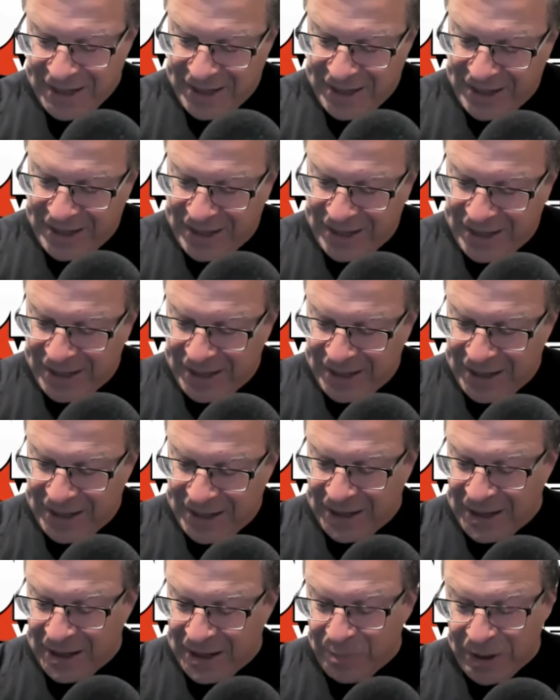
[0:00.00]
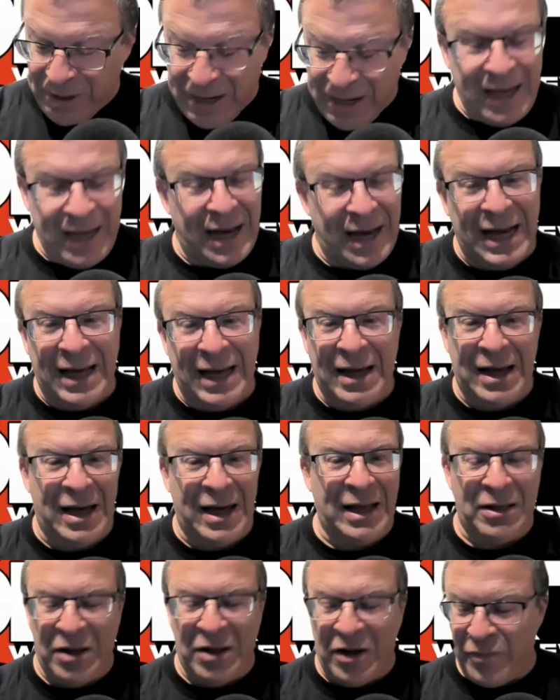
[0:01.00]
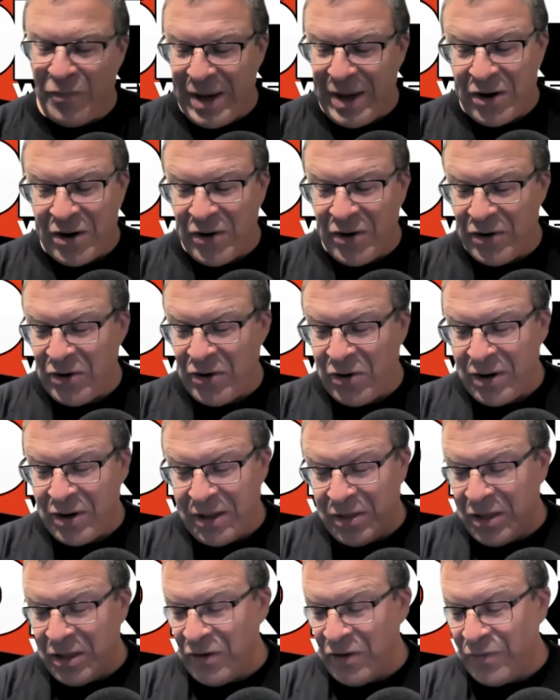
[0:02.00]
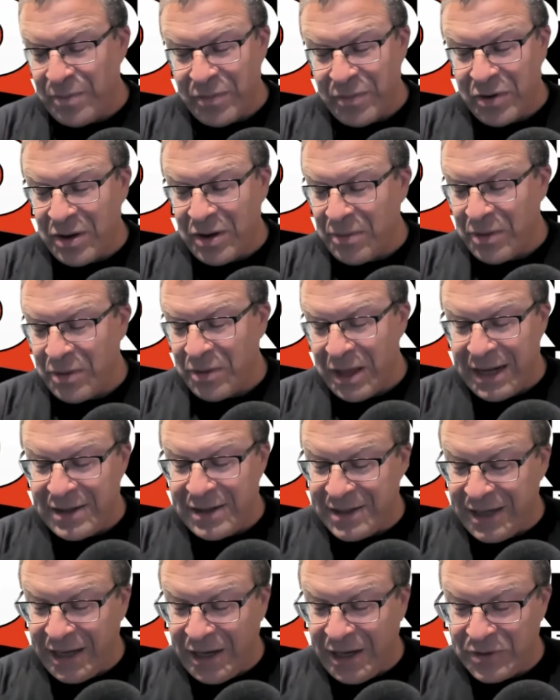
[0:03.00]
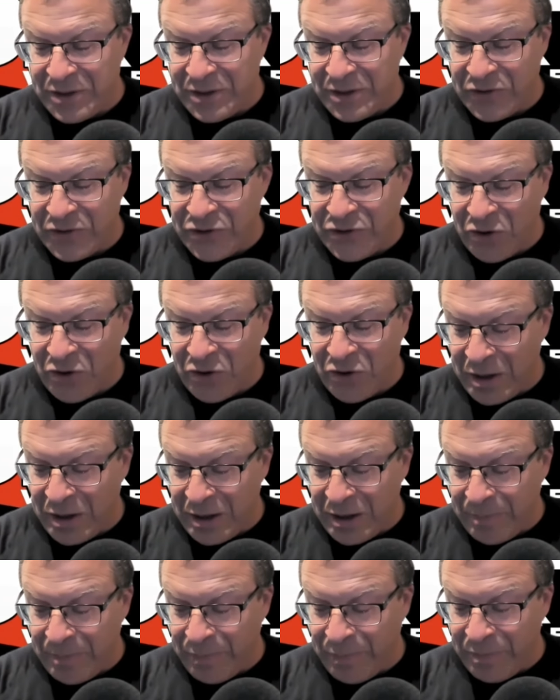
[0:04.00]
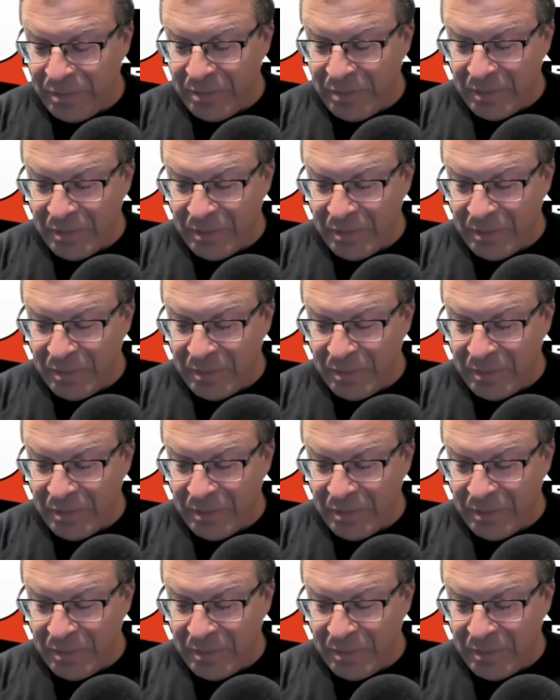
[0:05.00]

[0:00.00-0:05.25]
But I love Matt Cardona. I'm glad to see he was on the show.